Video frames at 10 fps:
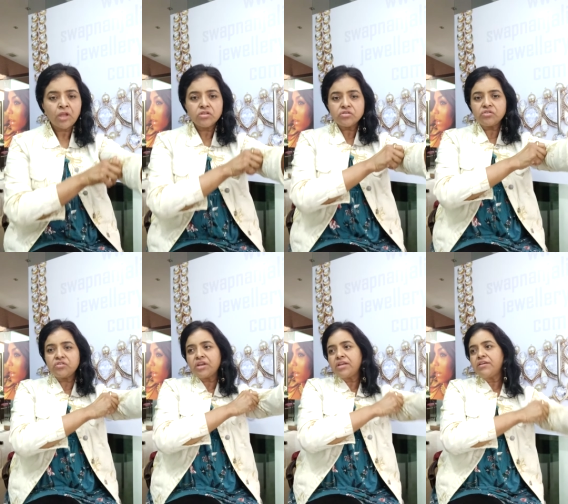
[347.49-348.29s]
So
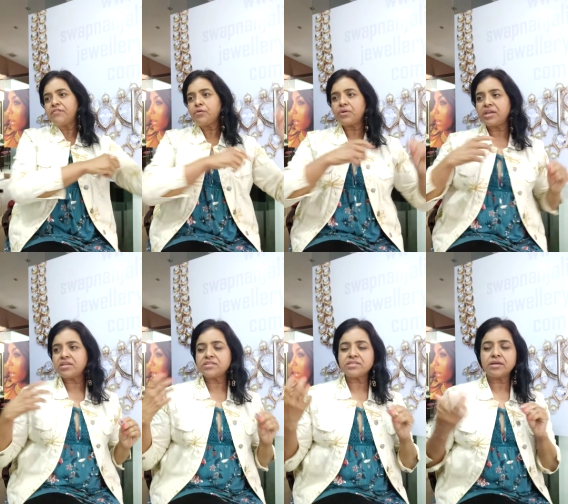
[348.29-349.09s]
Uranus, if
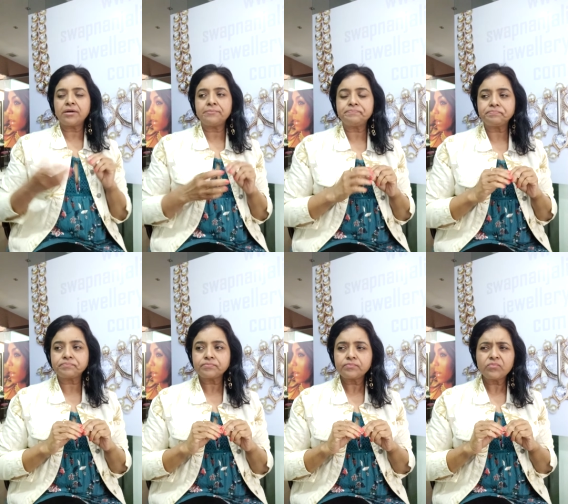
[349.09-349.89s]
Uranus, um,
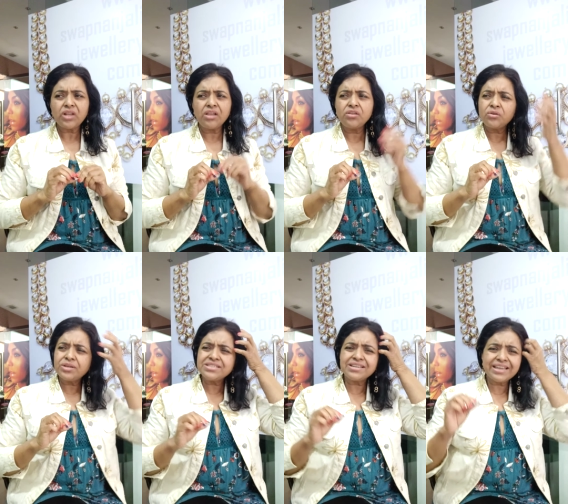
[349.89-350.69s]
you know,
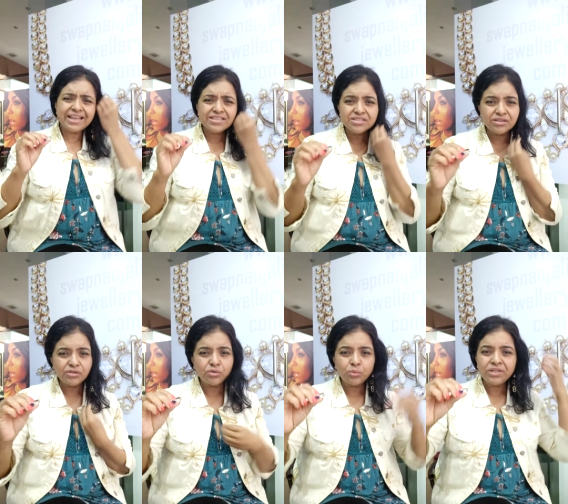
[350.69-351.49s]
is in Cancer,
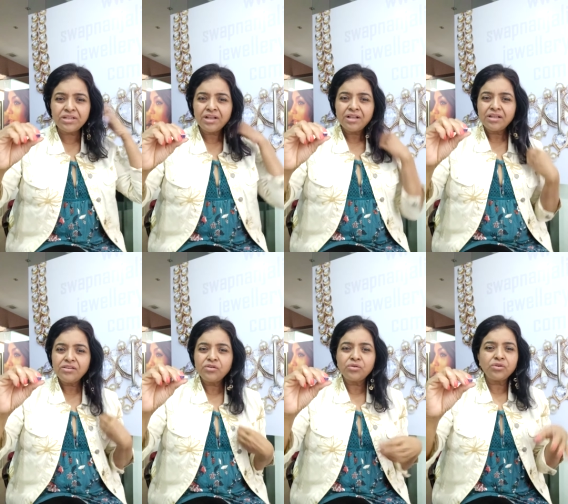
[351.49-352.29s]
you will,
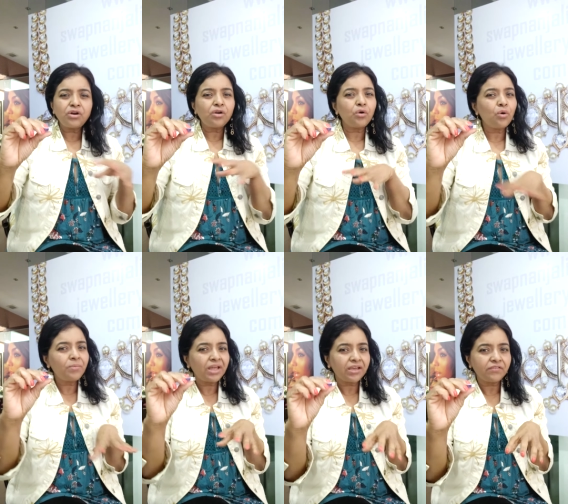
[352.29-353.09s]
you know, your
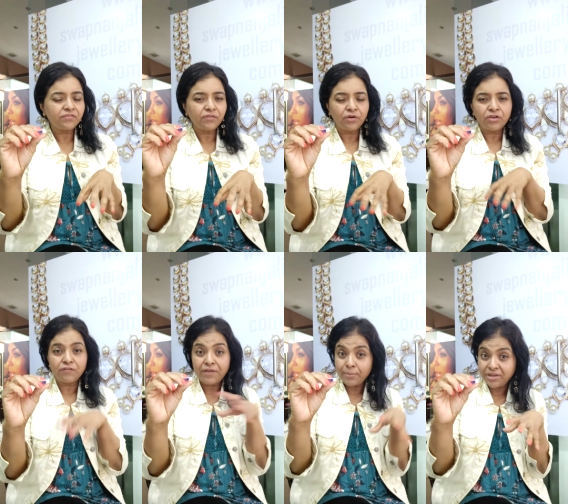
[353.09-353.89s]
home life or your
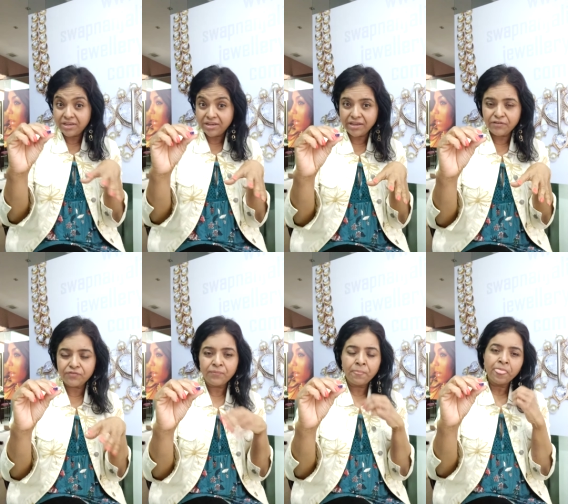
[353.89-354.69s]
family
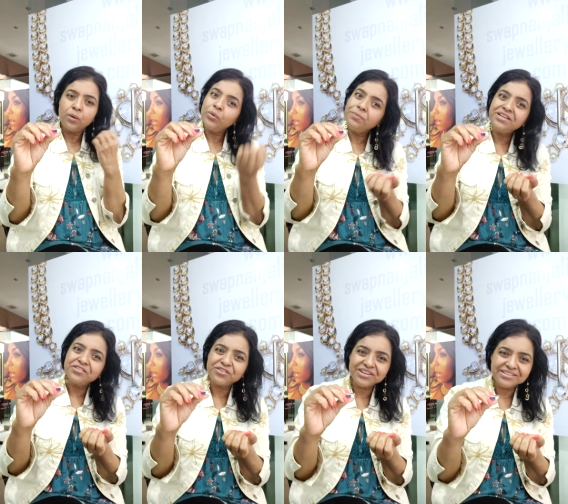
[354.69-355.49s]
life will be
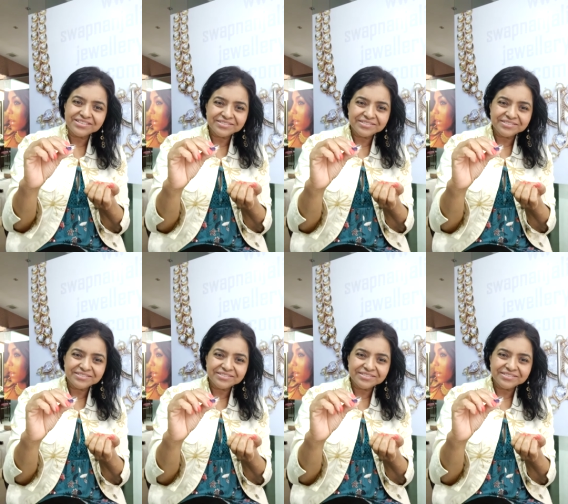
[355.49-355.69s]
different.